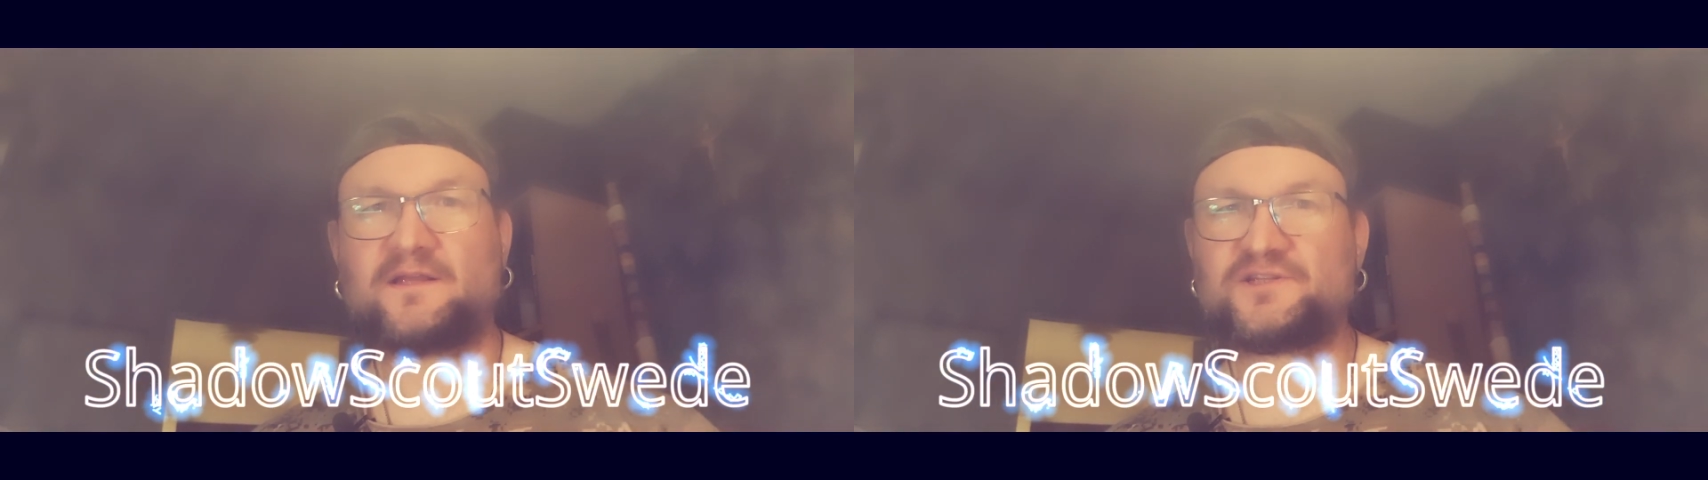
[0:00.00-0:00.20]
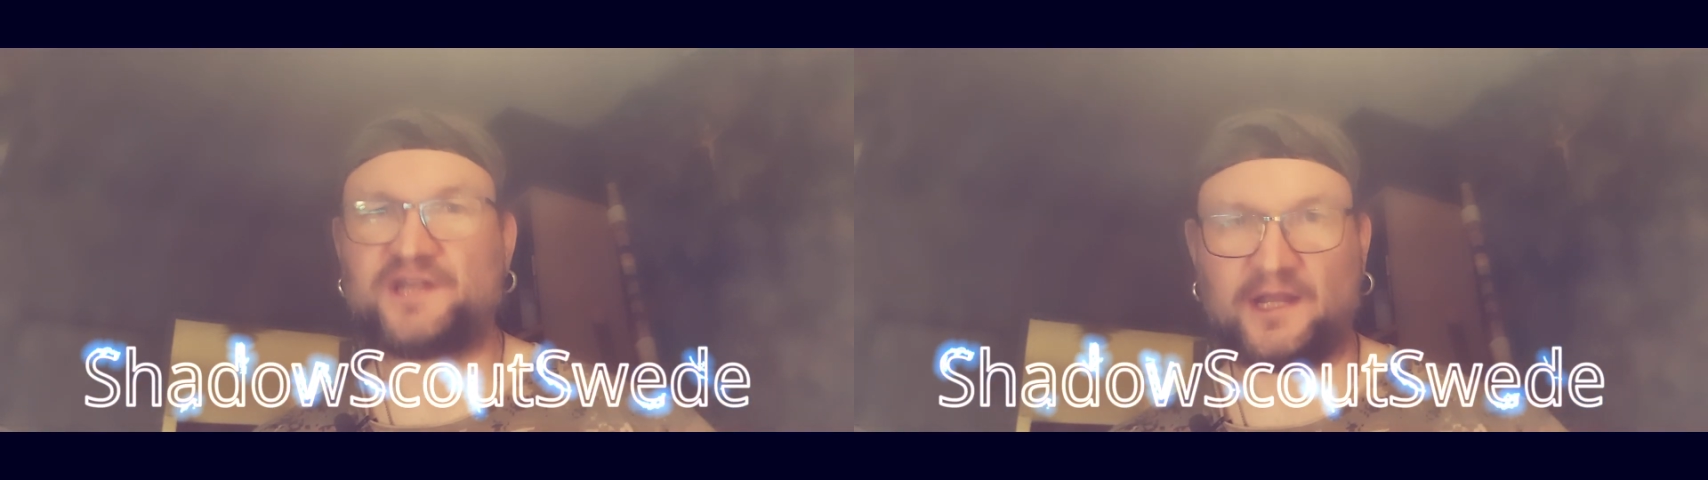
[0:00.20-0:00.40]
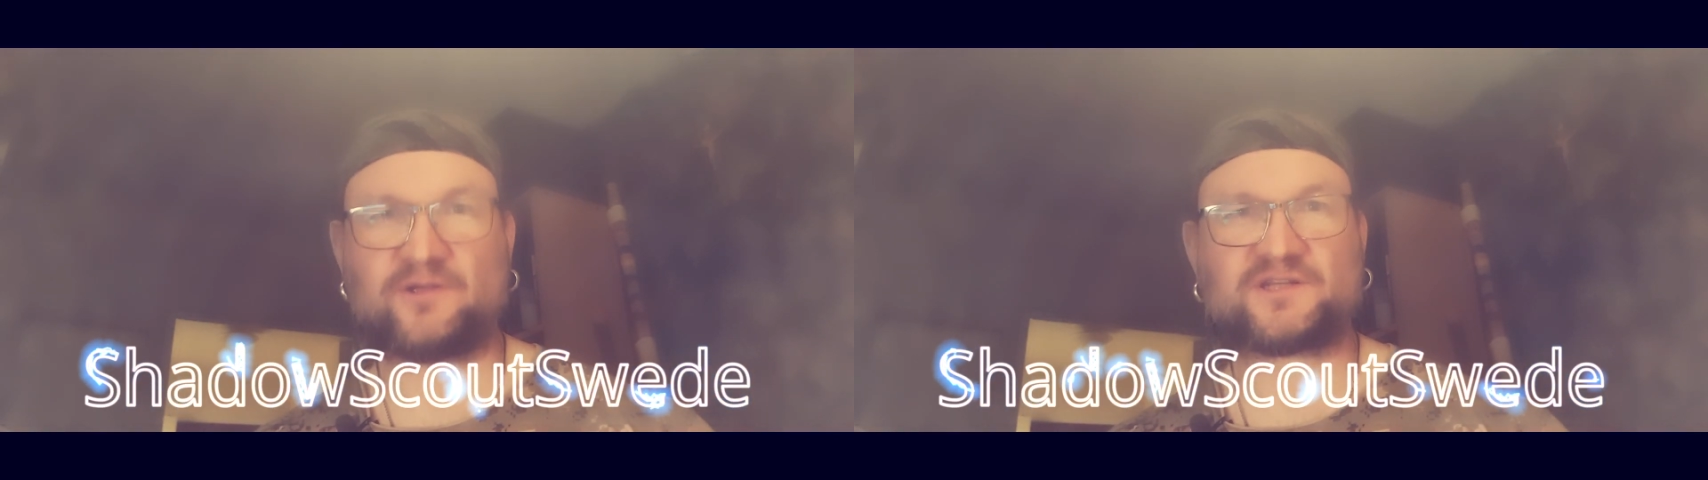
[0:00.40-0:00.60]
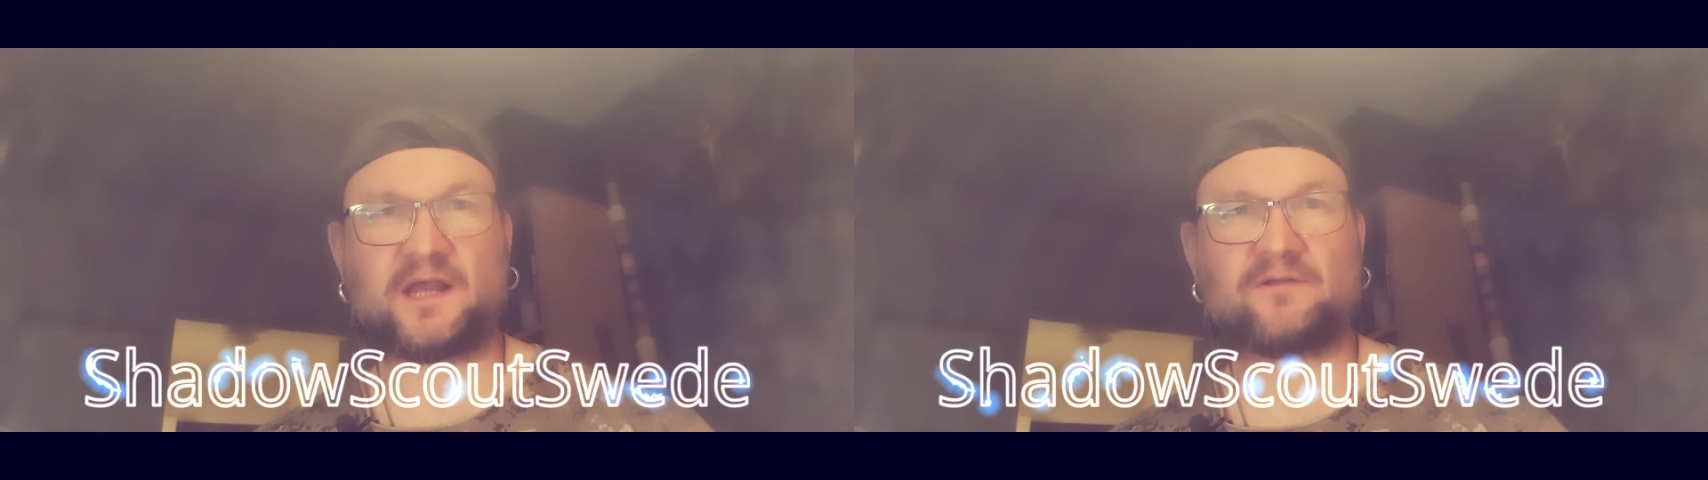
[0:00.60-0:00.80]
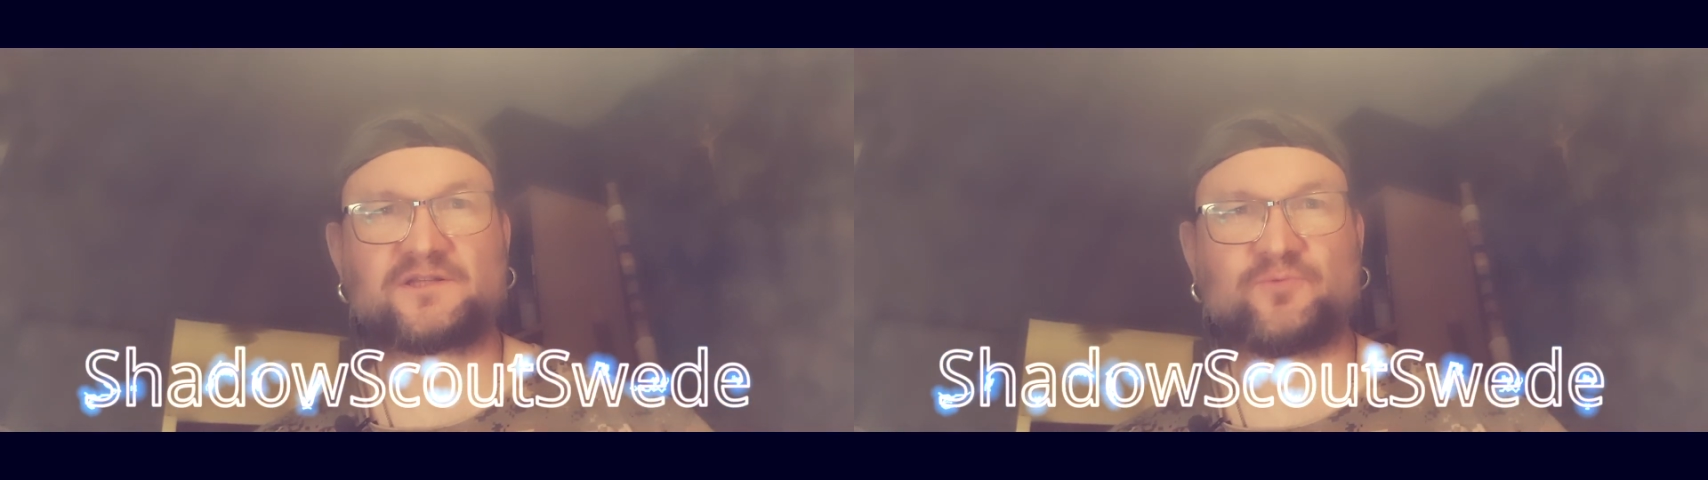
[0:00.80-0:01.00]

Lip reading: Shadow Scout